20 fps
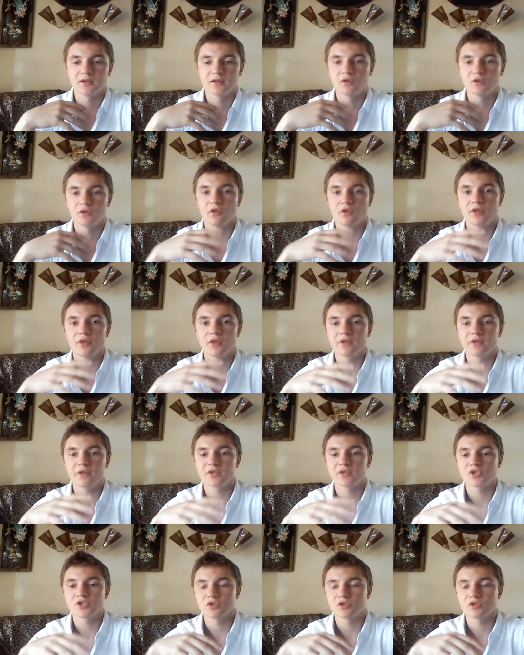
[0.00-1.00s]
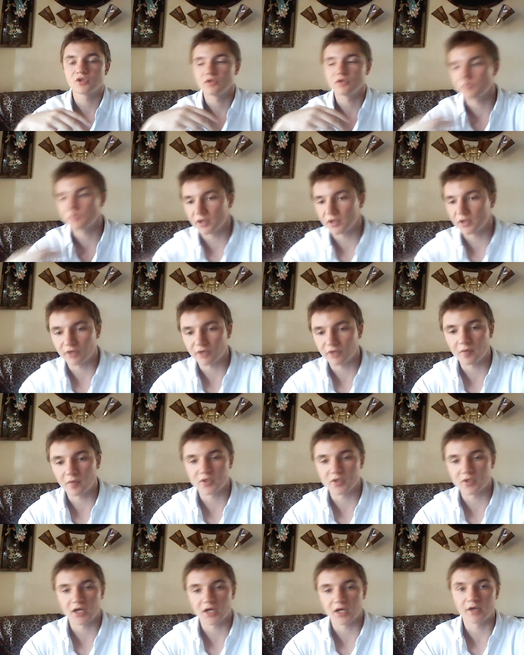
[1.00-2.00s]
Don't think of it as just you smelling a
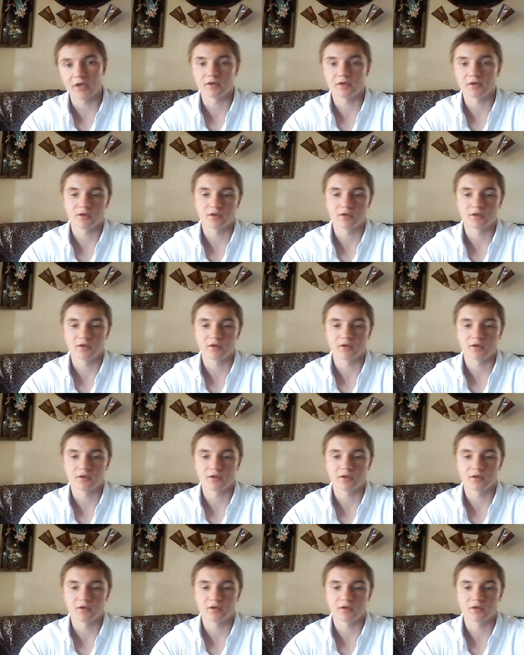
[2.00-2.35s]
rubber tire.